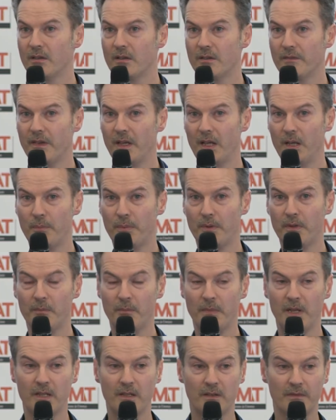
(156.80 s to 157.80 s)
developer and
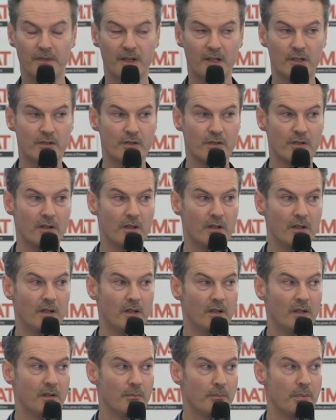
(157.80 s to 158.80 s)
manufacturer
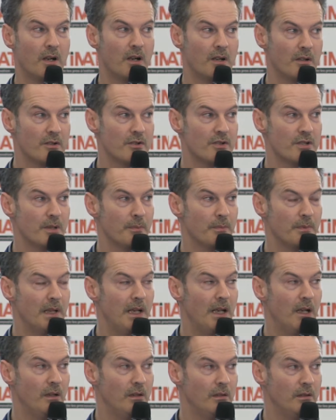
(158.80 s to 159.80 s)
partnership
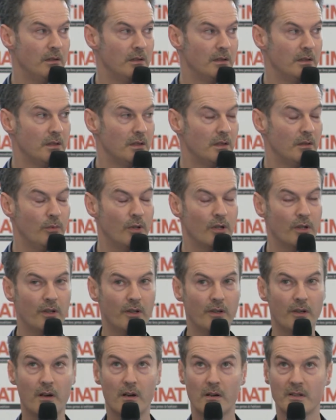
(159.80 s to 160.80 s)
now, and we're
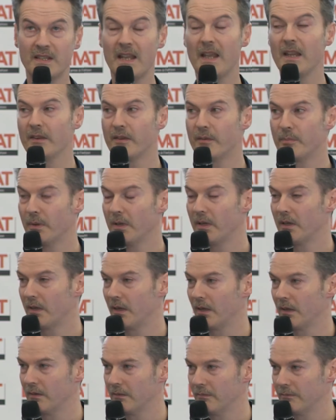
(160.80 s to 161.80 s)
on our 10th
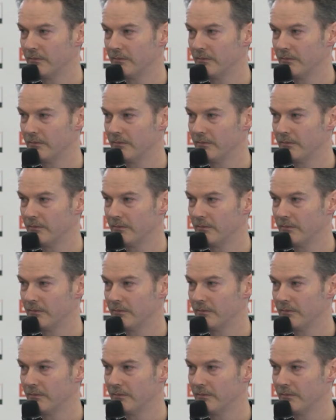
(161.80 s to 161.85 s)
building.